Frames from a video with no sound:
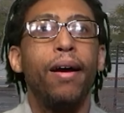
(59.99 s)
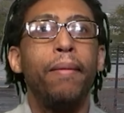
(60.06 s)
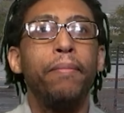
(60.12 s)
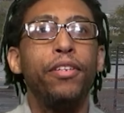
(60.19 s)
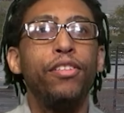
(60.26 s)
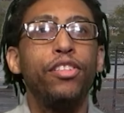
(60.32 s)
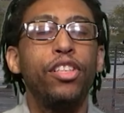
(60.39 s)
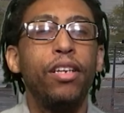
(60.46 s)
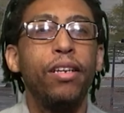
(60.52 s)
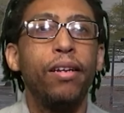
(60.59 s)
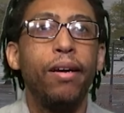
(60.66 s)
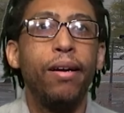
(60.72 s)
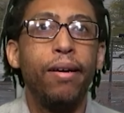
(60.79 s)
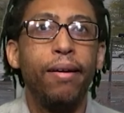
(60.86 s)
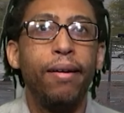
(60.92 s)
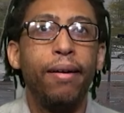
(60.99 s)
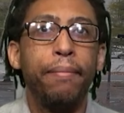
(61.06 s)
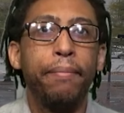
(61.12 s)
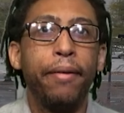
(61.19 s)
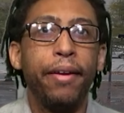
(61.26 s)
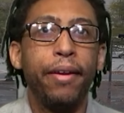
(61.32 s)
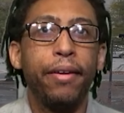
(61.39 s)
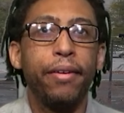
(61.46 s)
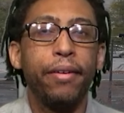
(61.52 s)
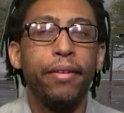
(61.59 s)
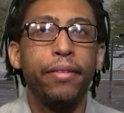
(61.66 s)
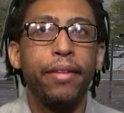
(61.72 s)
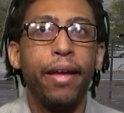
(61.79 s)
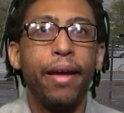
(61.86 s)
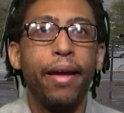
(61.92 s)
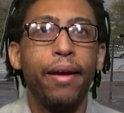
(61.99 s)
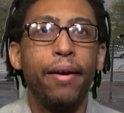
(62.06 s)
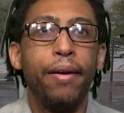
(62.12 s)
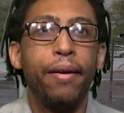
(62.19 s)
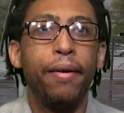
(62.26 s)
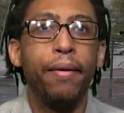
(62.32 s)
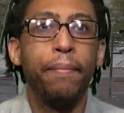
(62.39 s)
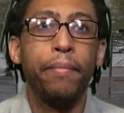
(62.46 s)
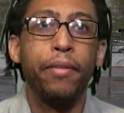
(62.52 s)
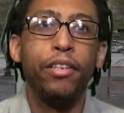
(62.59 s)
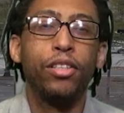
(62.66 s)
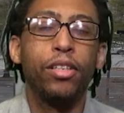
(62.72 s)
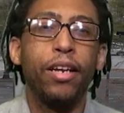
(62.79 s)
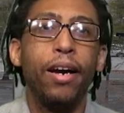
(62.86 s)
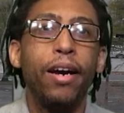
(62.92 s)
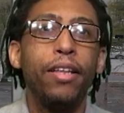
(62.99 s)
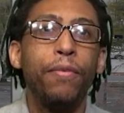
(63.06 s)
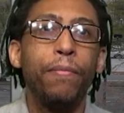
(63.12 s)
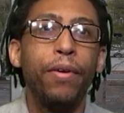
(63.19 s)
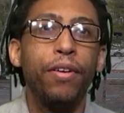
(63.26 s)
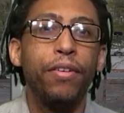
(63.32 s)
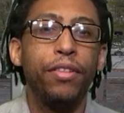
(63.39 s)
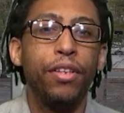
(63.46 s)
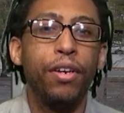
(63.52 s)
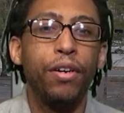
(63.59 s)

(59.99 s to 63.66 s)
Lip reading: I'm using a mic that is kind of well